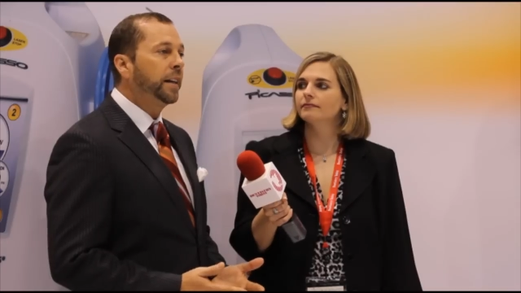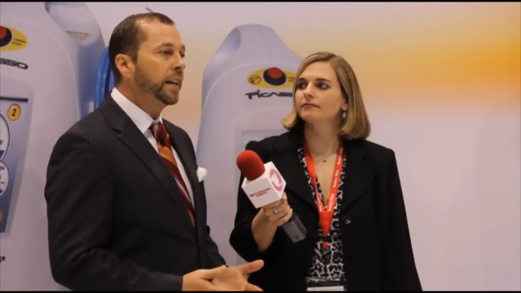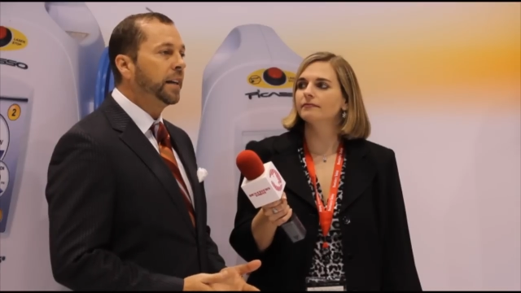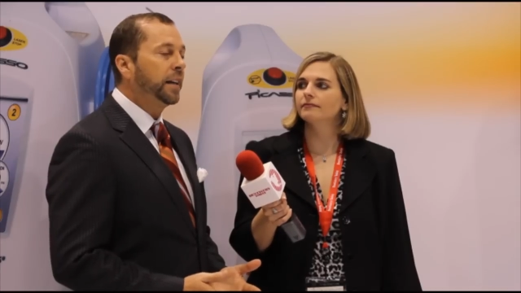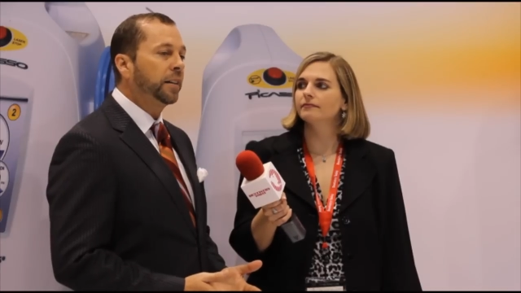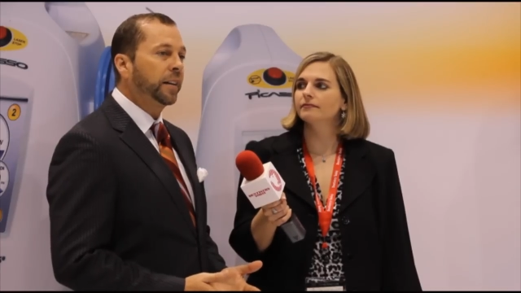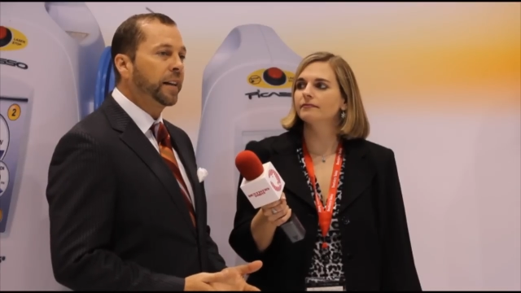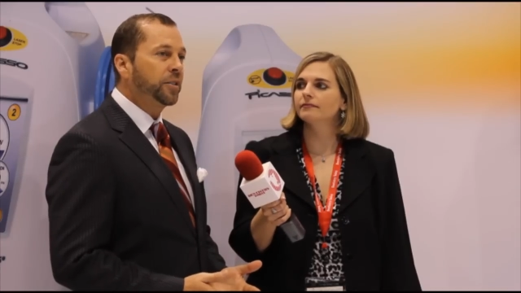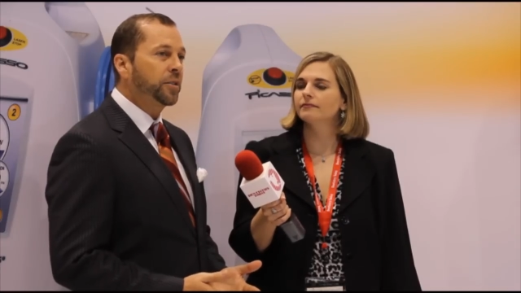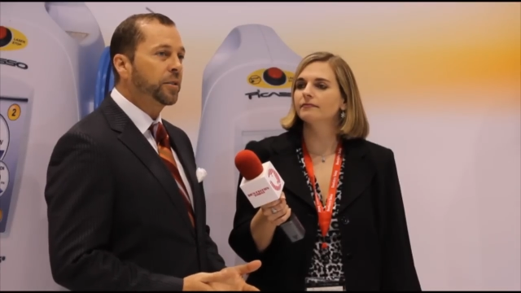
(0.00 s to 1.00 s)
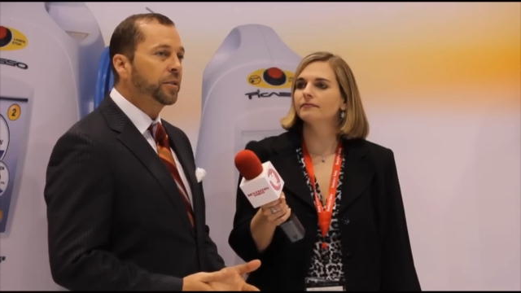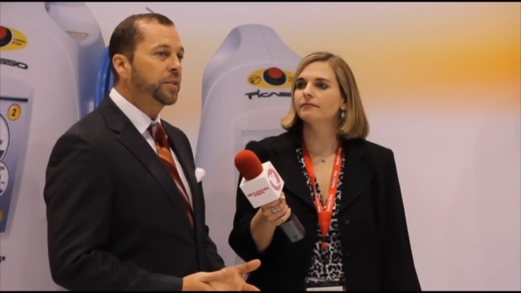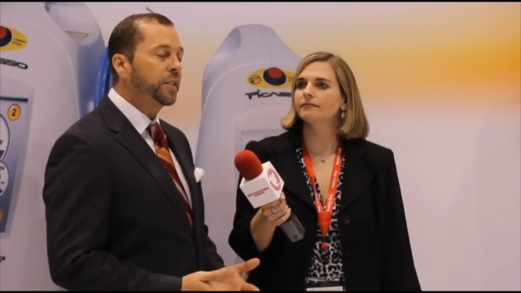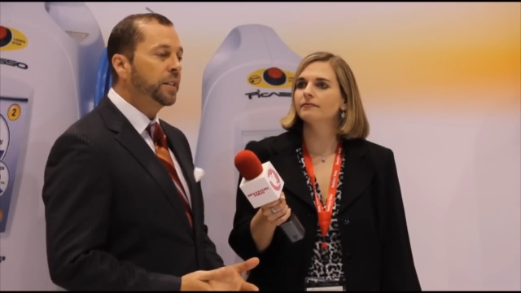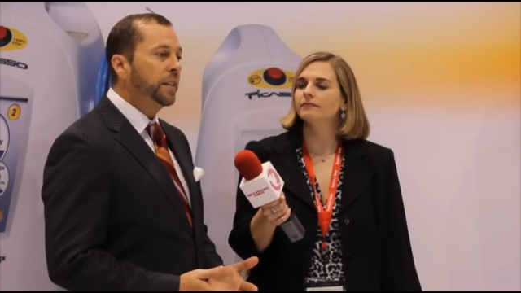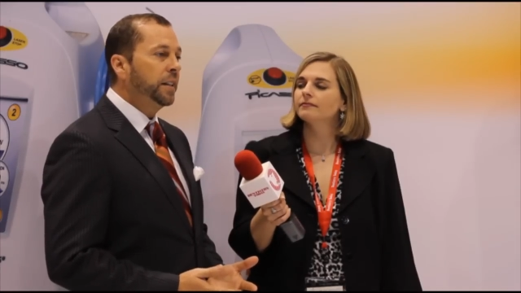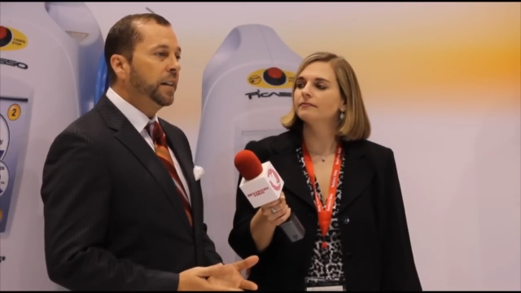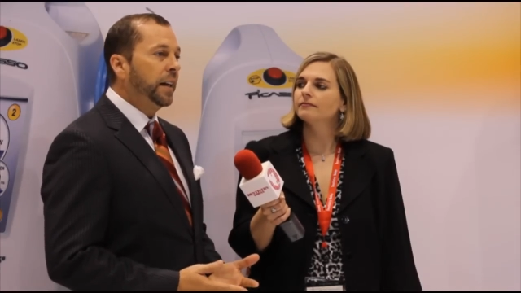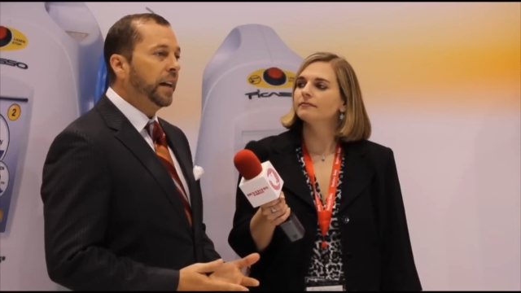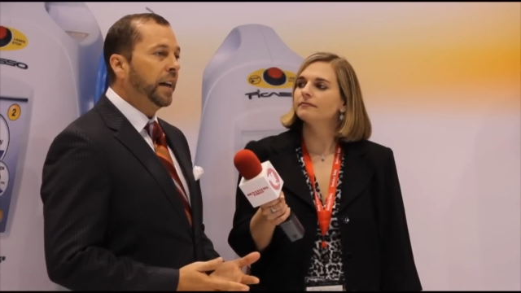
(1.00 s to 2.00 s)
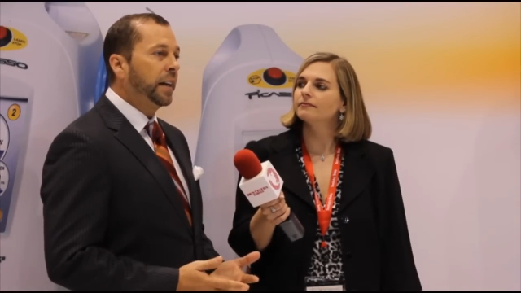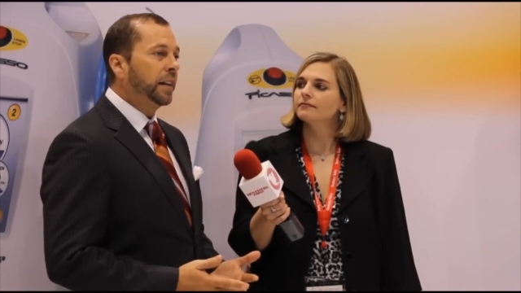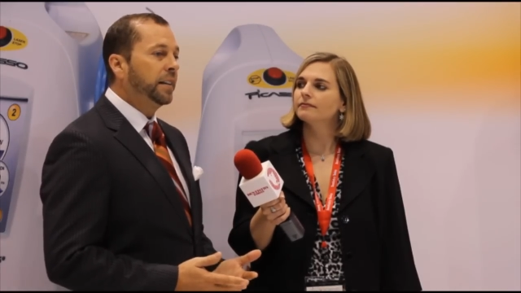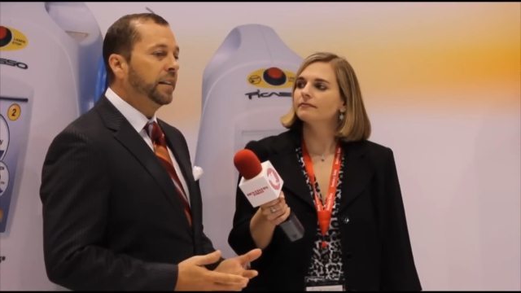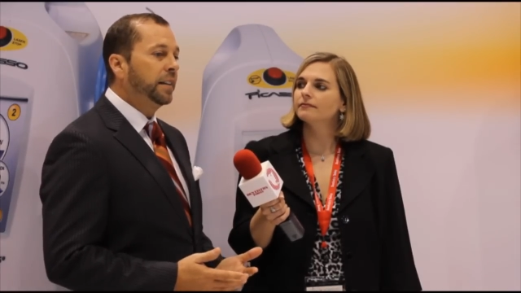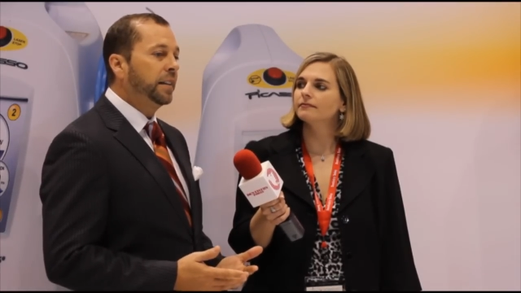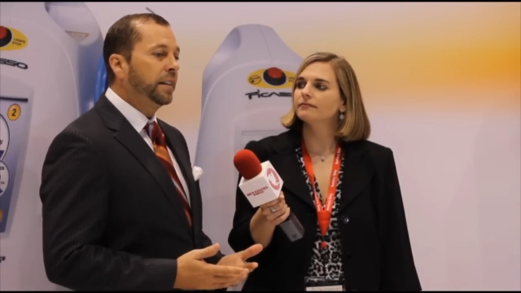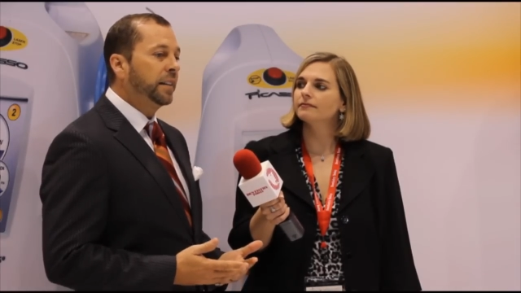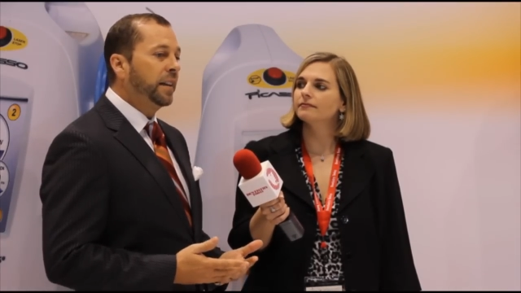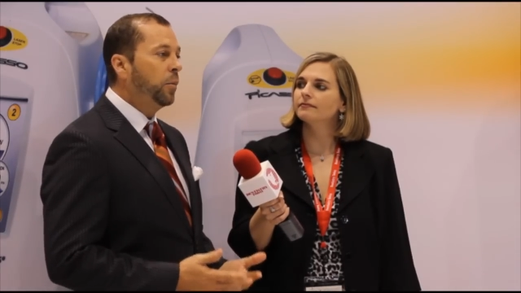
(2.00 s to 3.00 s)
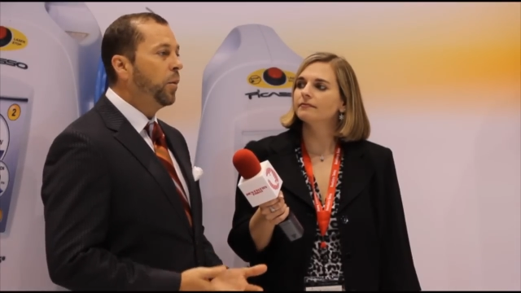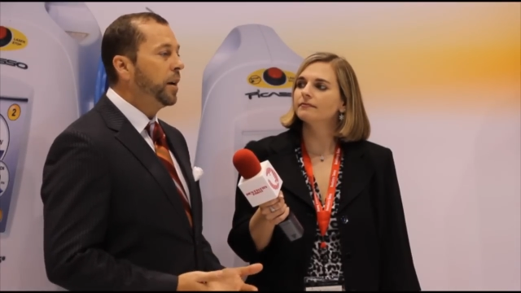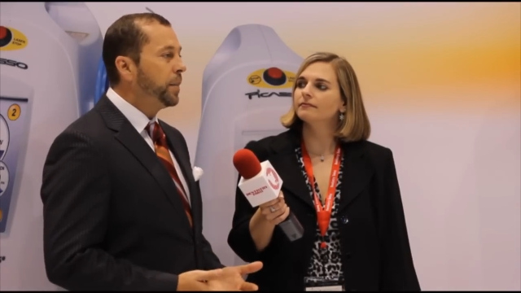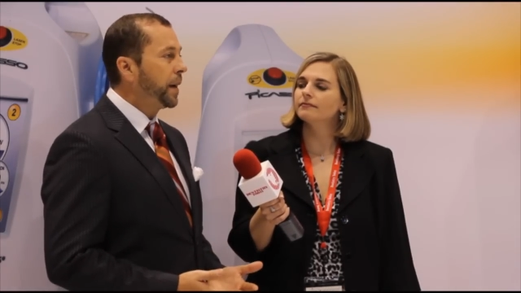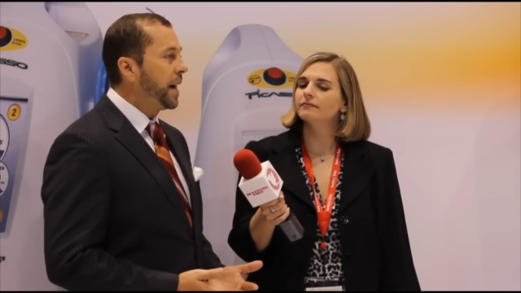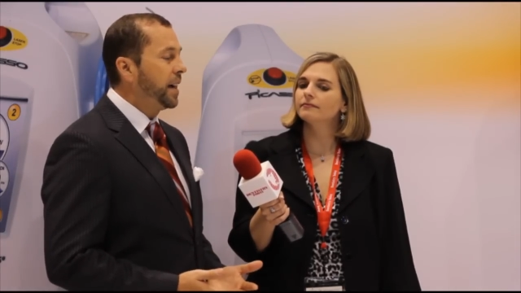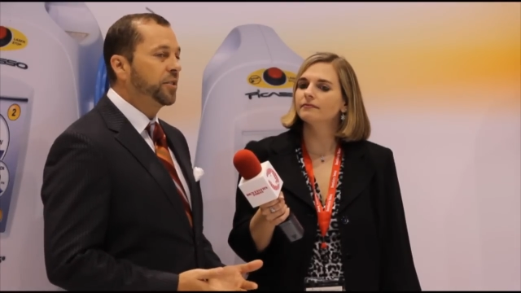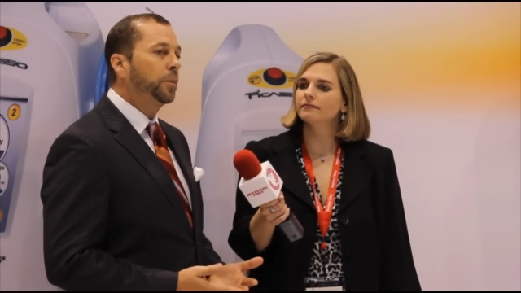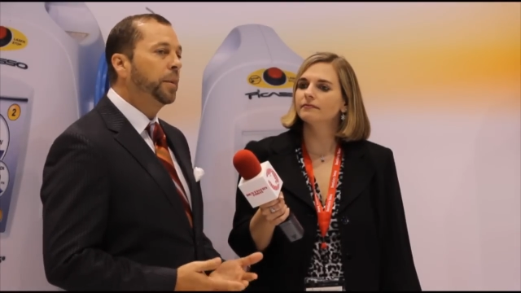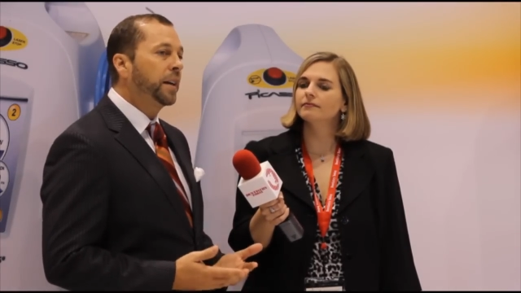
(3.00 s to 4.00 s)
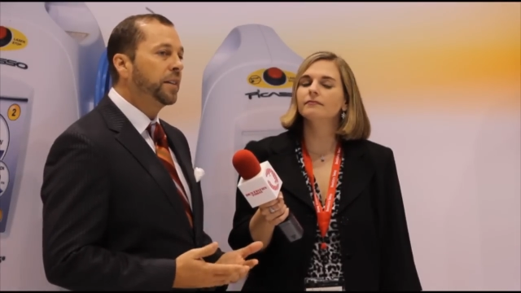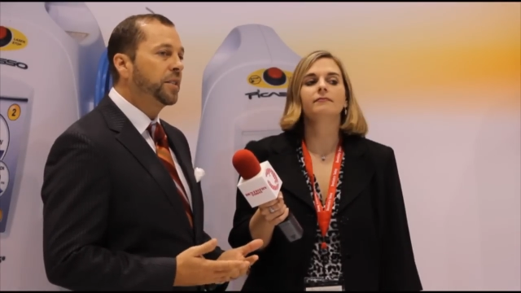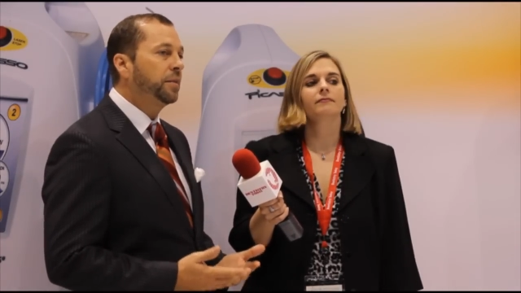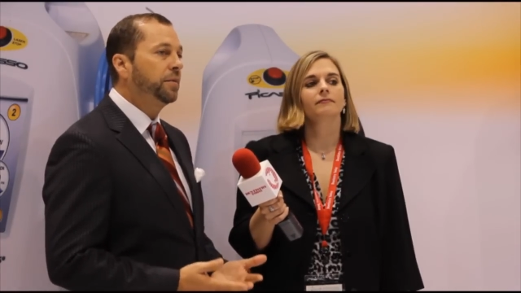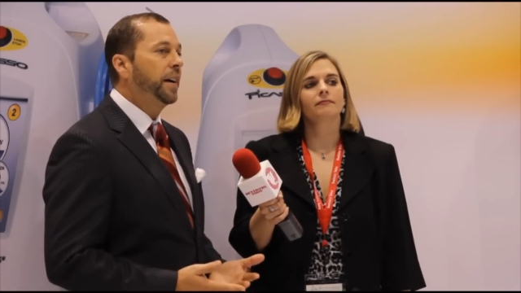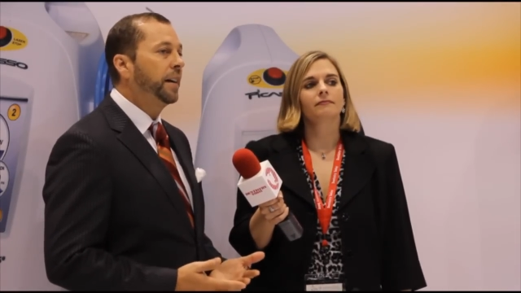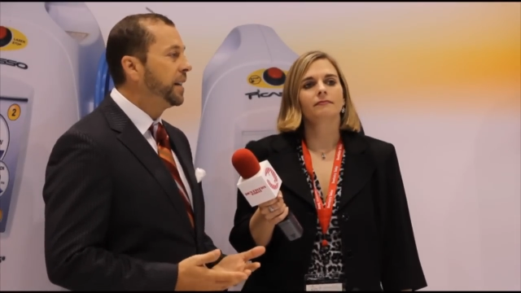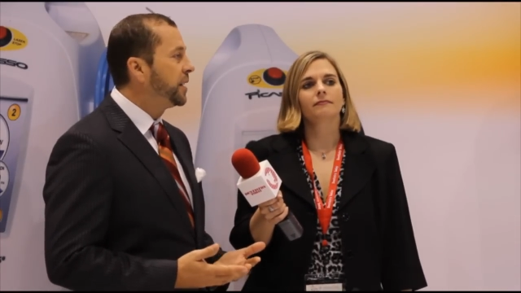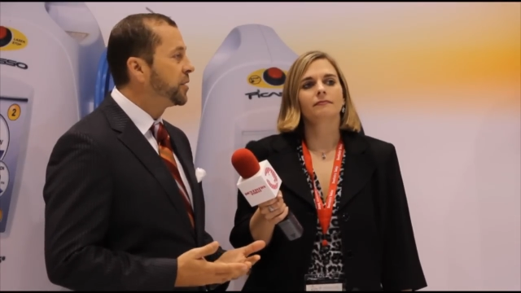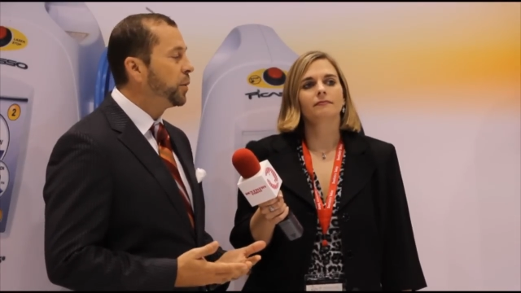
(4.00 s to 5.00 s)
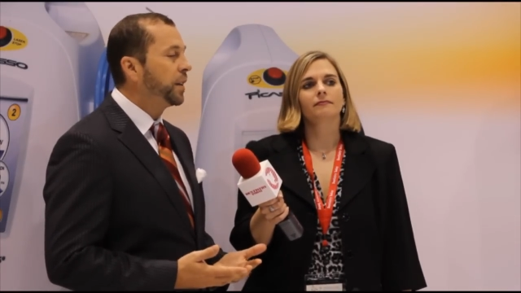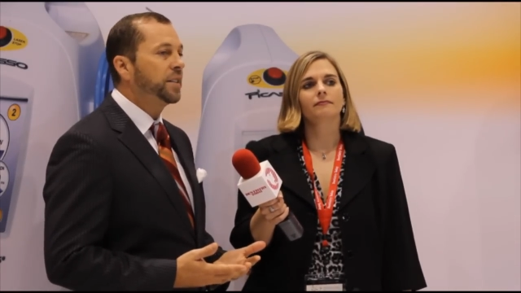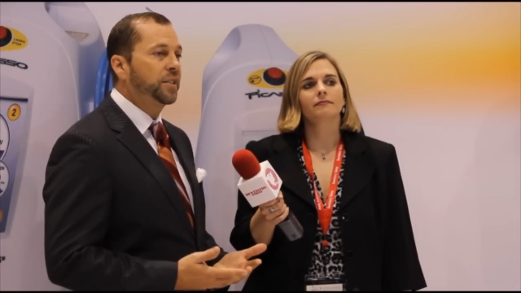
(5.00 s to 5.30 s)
Speaker 1: to get into lasers and they want a Picasso because they found it's one of the